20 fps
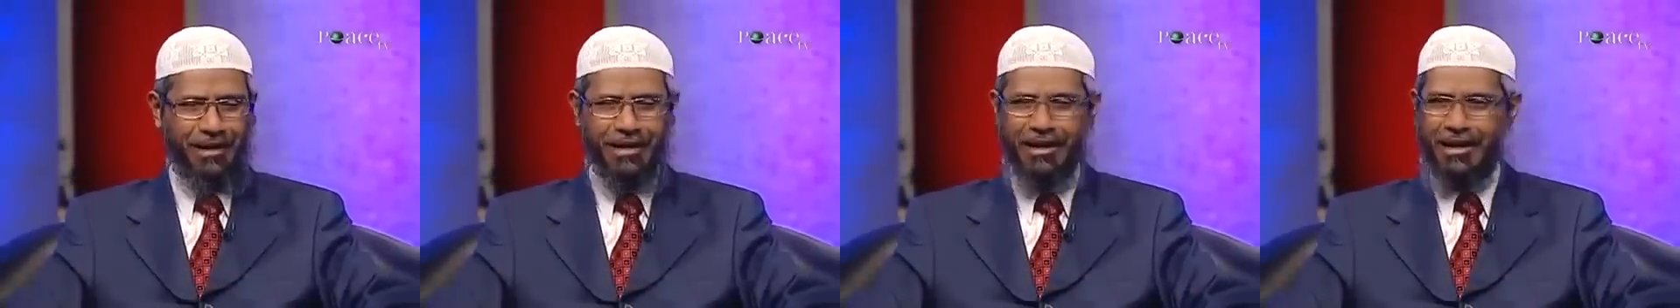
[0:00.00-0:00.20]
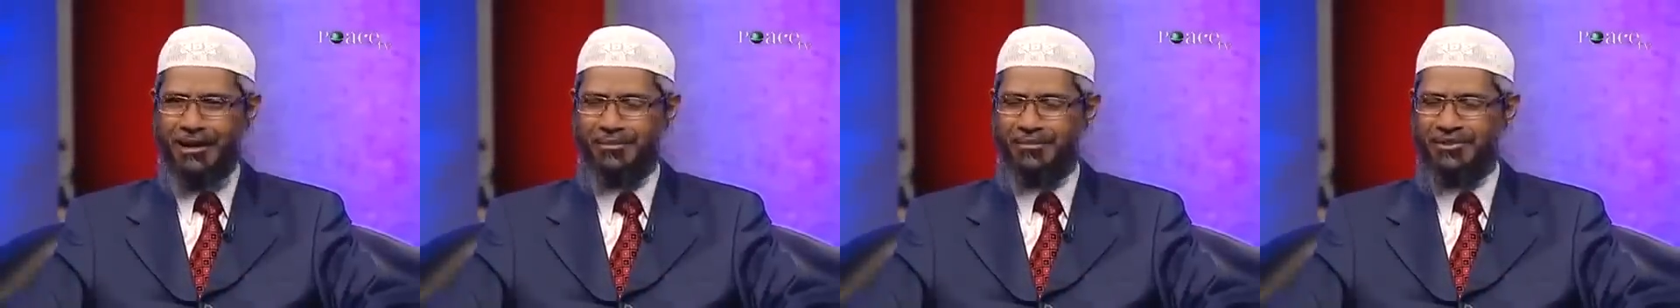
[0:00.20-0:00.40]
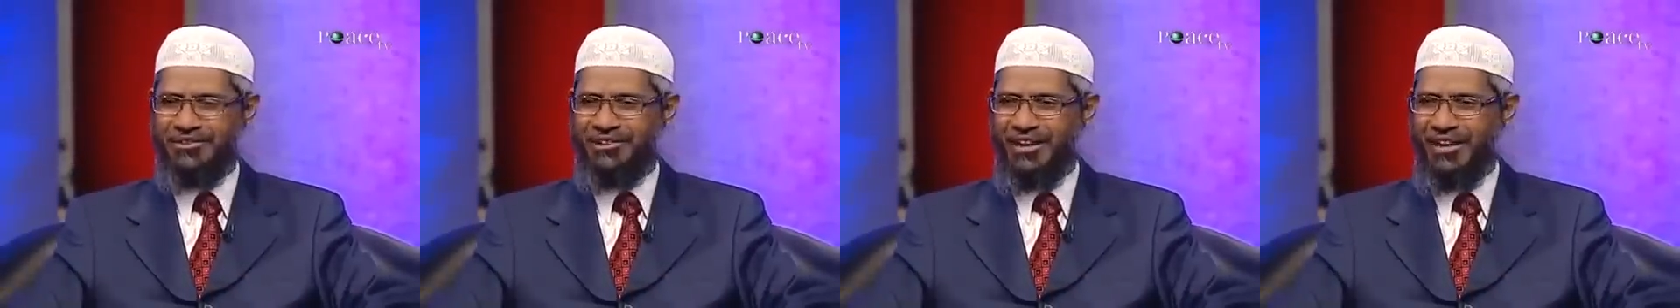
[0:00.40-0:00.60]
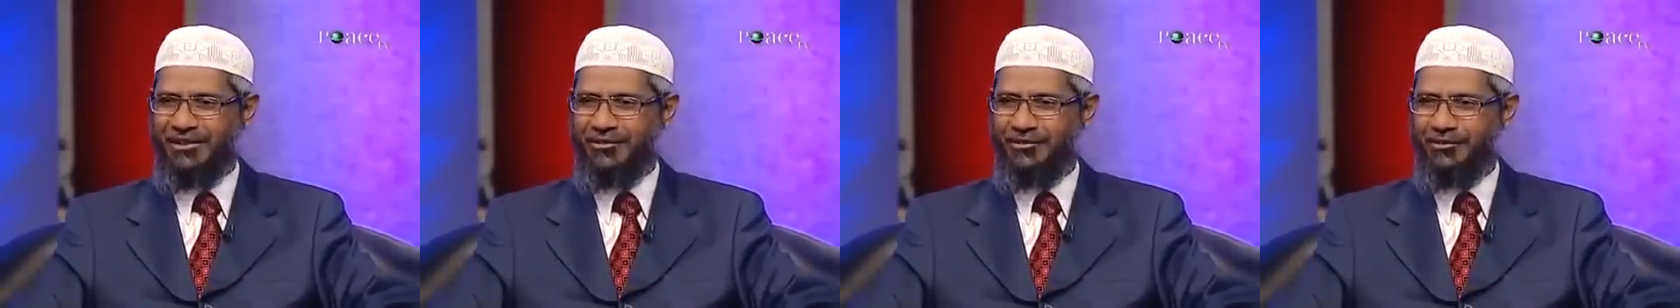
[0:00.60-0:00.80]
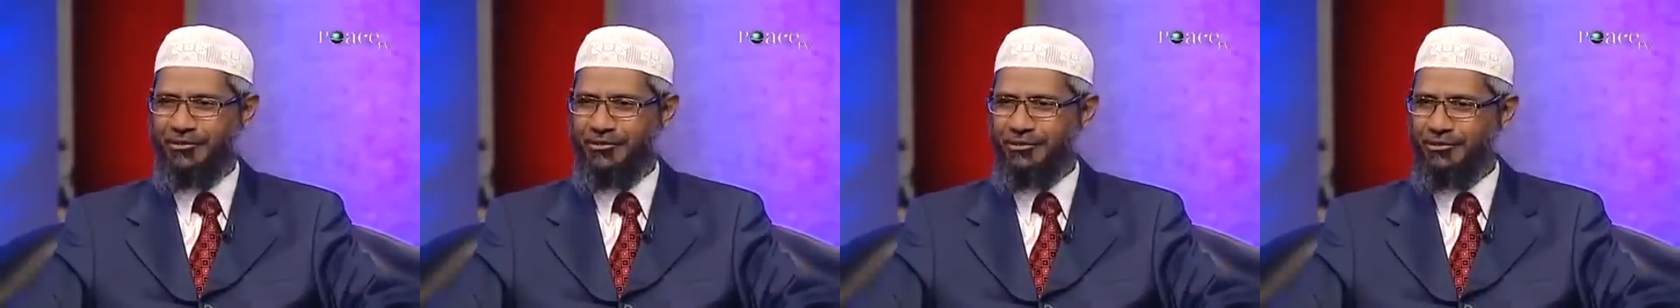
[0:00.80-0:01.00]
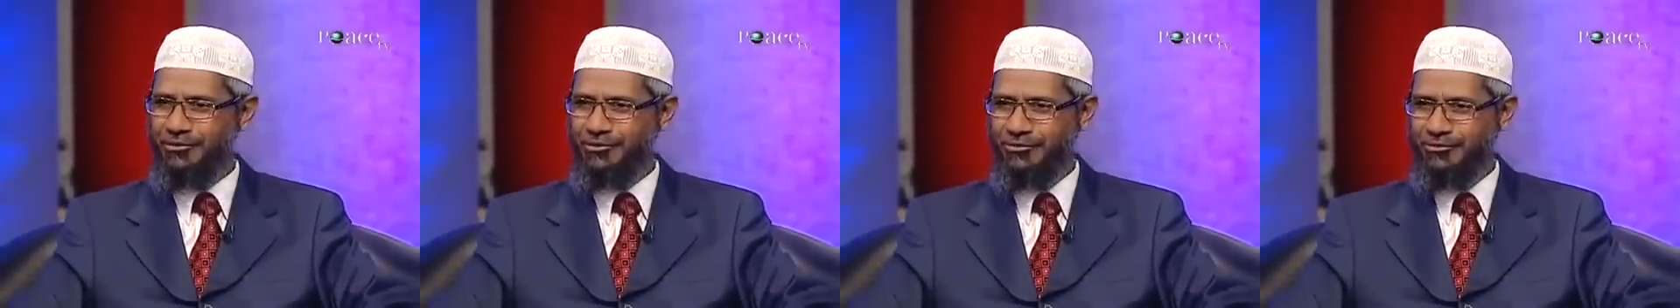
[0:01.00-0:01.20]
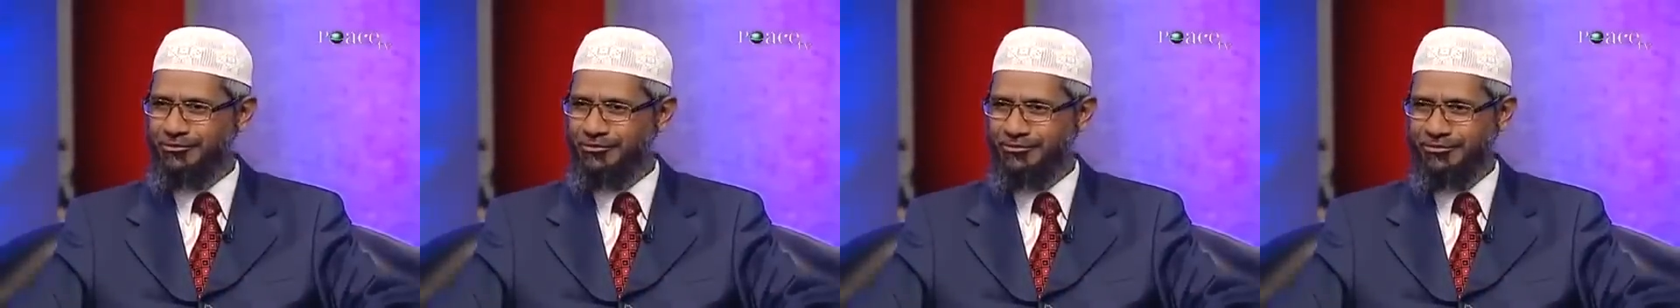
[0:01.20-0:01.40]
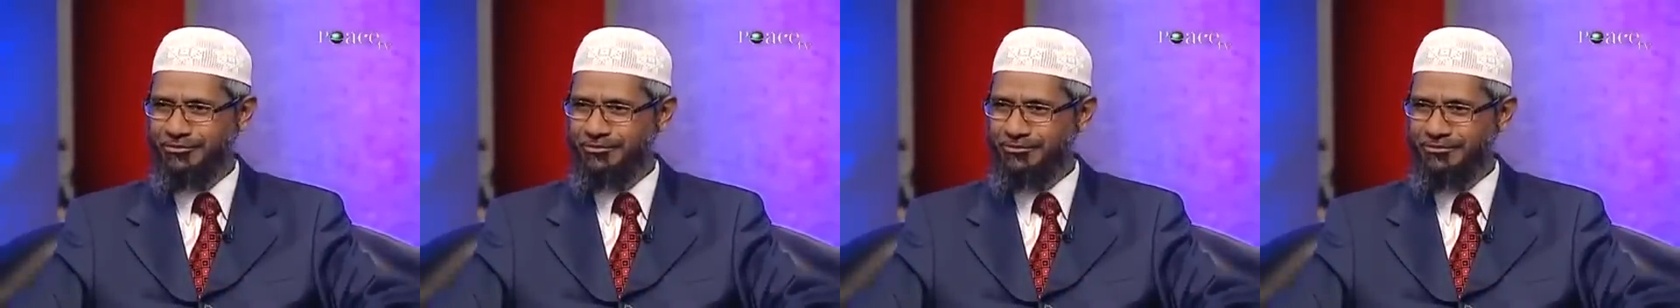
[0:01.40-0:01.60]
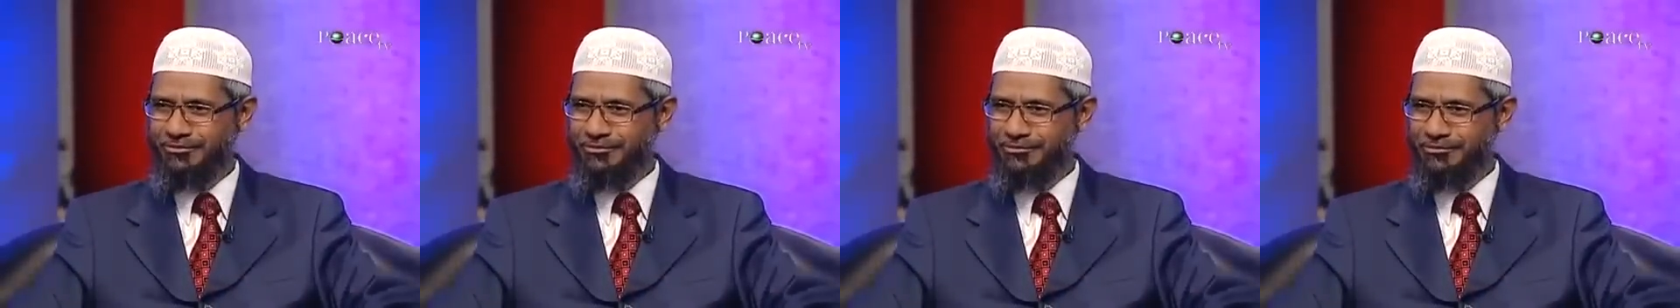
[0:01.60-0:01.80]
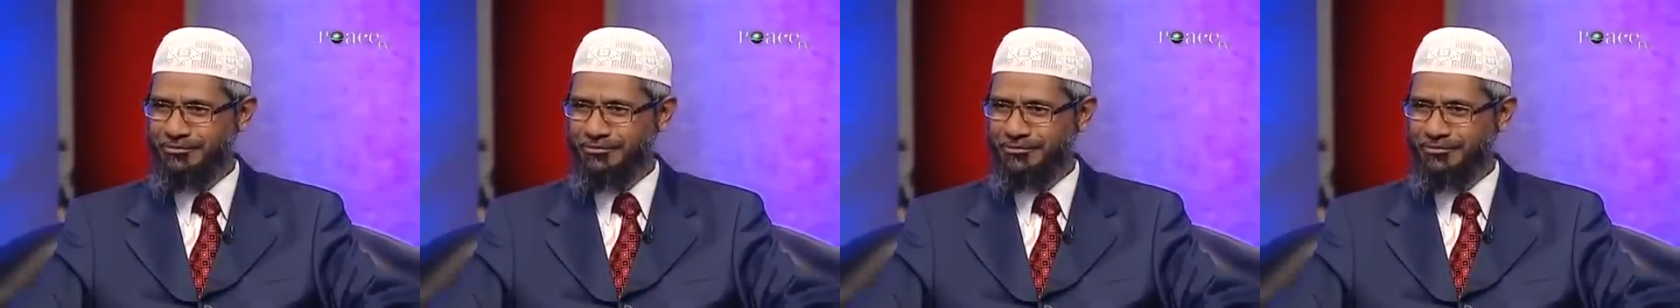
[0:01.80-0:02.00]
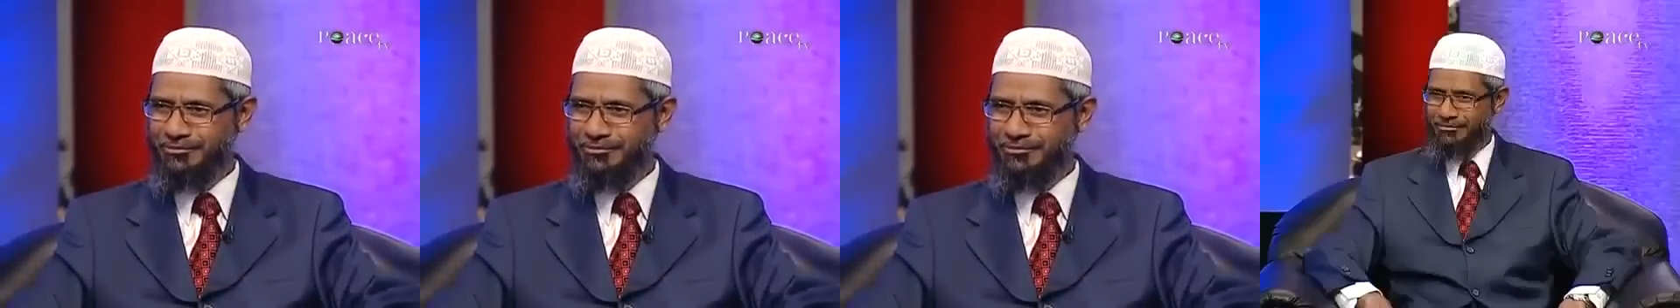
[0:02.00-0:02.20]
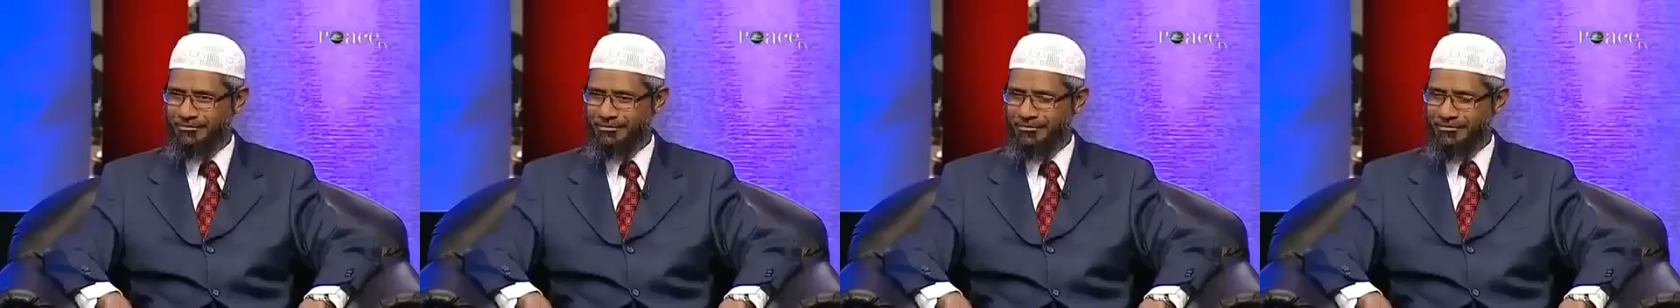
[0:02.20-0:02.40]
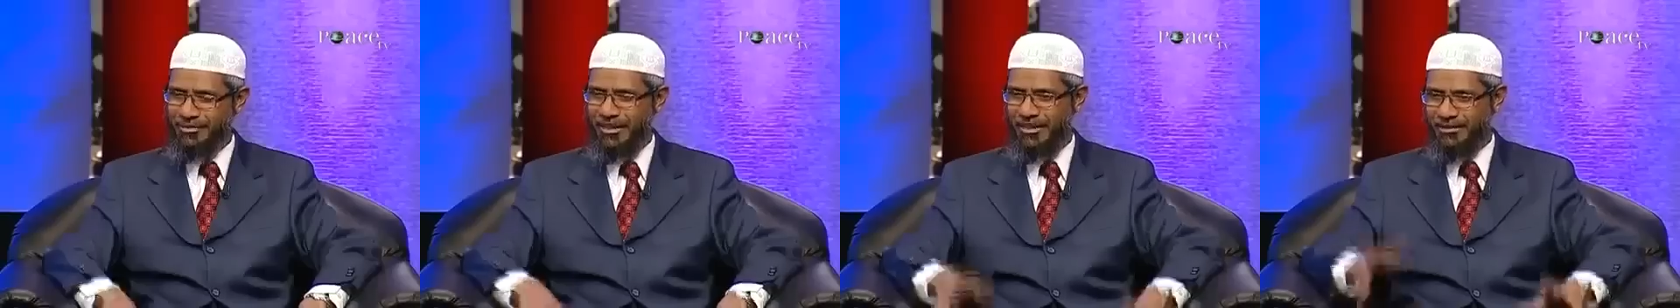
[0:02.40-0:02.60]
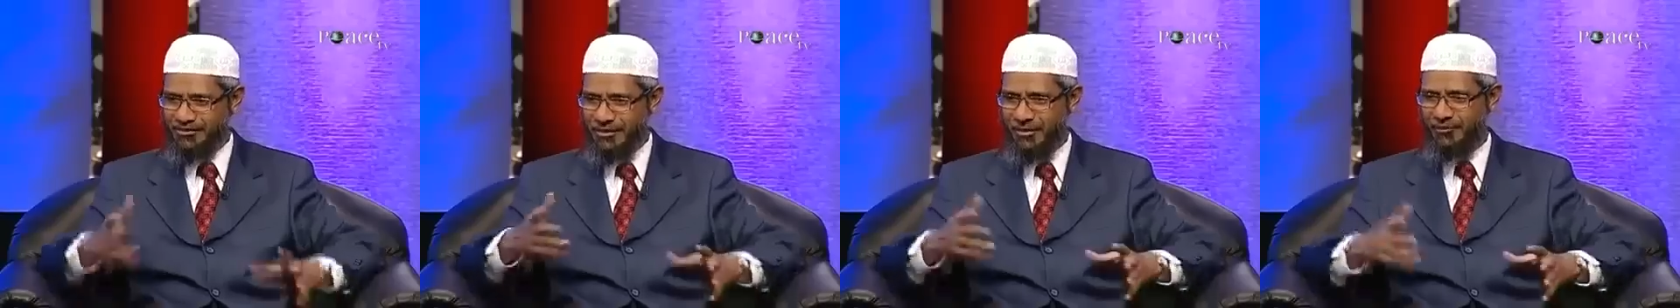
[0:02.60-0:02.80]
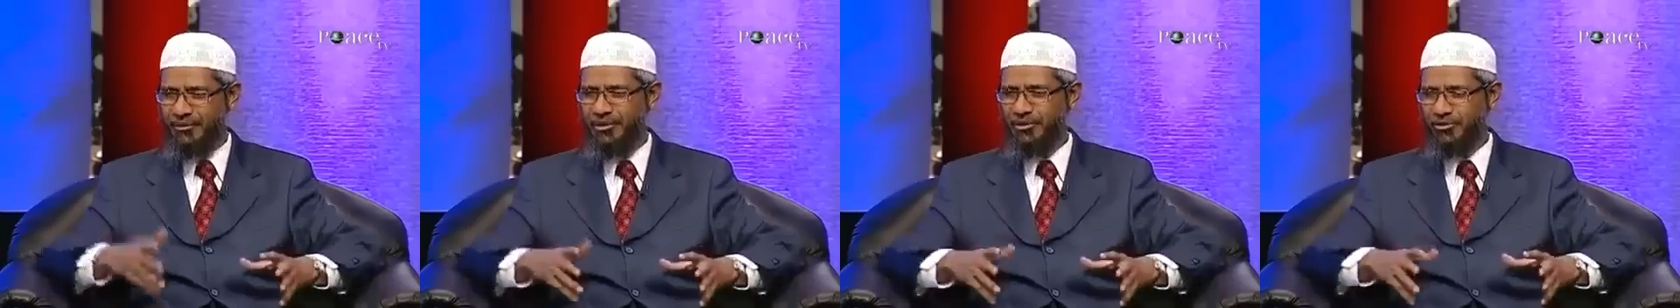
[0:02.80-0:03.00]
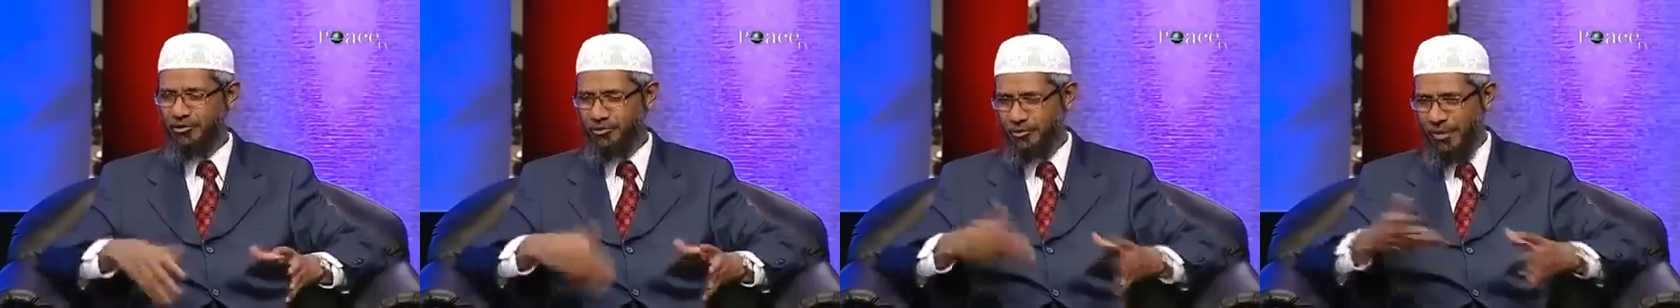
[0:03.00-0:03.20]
Halala means trying to get someone